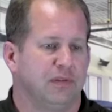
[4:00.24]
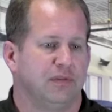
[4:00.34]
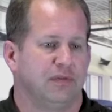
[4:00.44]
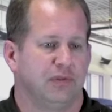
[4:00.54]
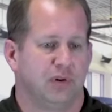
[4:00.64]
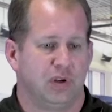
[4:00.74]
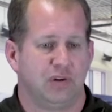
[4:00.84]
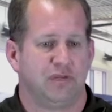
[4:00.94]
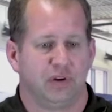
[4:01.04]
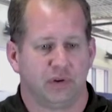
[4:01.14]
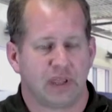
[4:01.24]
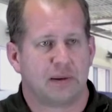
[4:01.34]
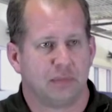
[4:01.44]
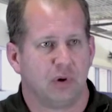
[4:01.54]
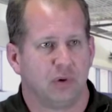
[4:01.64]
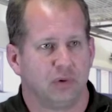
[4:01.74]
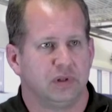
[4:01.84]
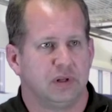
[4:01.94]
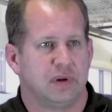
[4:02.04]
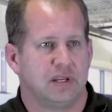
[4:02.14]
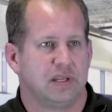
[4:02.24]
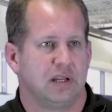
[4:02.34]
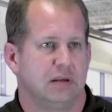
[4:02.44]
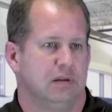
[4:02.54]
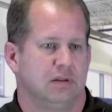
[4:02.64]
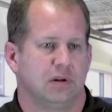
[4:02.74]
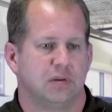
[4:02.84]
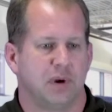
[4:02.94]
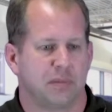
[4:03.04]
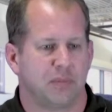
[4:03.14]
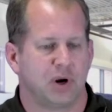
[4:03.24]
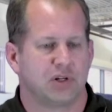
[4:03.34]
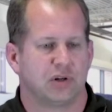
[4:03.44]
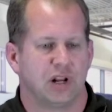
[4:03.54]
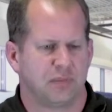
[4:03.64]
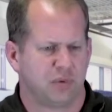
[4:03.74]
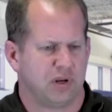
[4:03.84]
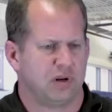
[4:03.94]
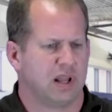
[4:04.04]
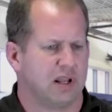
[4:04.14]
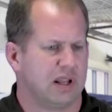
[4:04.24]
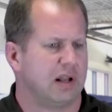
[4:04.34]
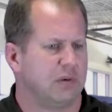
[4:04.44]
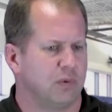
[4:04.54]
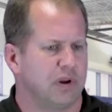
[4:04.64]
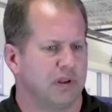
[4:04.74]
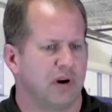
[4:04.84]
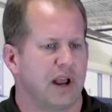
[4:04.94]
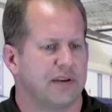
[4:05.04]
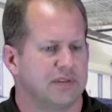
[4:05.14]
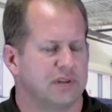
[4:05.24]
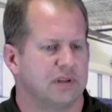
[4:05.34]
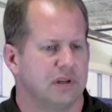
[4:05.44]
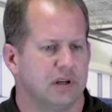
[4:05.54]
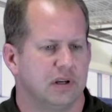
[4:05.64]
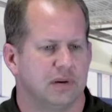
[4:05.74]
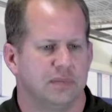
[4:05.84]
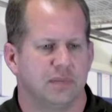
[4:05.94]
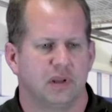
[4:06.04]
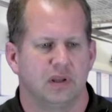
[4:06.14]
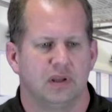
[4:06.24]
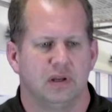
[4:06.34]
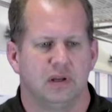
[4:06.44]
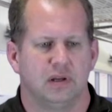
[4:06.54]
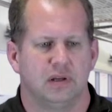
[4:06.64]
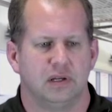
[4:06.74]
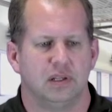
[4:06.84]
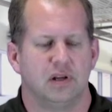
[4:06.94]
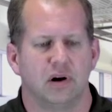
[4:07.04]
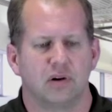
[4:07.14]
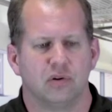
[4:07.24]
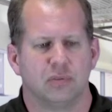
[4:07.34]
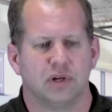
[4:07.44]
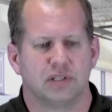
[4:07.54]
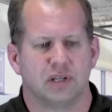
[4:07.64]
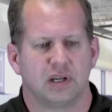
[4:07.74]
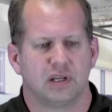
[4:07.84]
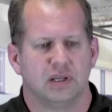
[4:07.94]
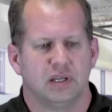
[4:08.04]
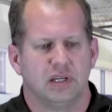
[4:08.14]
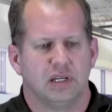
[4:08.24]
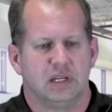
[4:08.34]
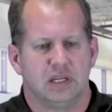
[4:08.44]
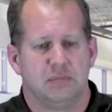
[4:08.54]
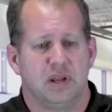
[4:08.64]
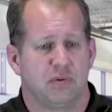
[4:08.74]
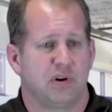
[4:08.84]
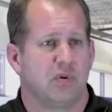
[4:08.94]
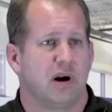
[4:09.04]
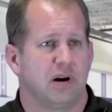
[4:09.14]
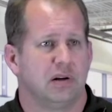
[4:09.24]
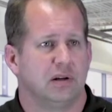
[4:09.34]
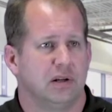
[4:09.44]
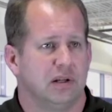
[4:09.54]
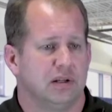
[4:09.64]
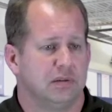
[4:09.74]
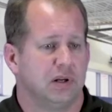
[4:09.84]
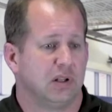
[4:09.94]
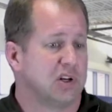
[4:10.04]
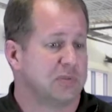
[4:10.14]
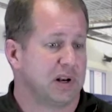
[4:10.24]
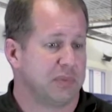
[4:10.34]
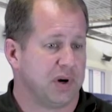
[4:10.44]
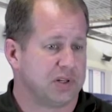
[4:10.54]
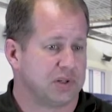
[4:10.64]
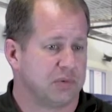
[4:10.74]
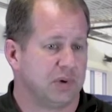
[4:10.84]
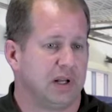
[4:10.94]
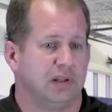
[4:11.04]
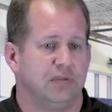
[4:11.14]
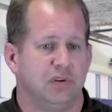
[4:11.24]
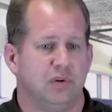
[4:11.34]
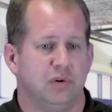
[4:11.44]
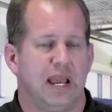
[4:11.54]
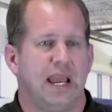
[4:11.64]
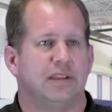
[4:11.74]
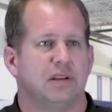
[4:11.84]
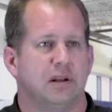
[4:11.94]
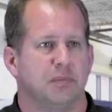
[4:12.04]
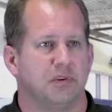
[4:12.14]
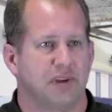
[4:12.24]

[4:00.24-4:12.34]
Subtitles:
for you to fill that mold, it may take a certain amount of pressure, and I pointed that out in one of the graphs in the article, but it may require a large amount of pressure. Well, if you add the number of